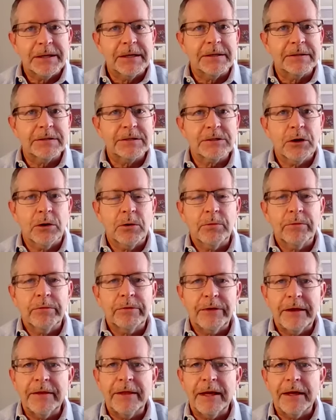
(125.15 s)
Uh,
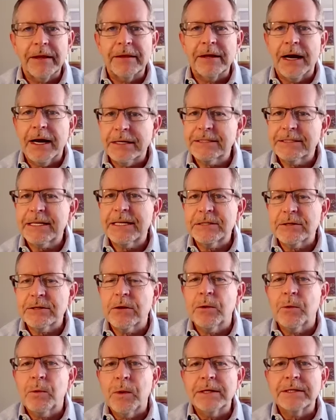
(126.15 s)
so the, the, the Huskies
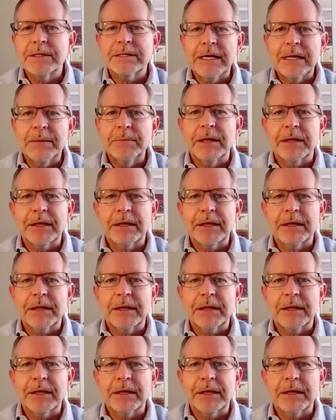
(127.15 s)
are the one team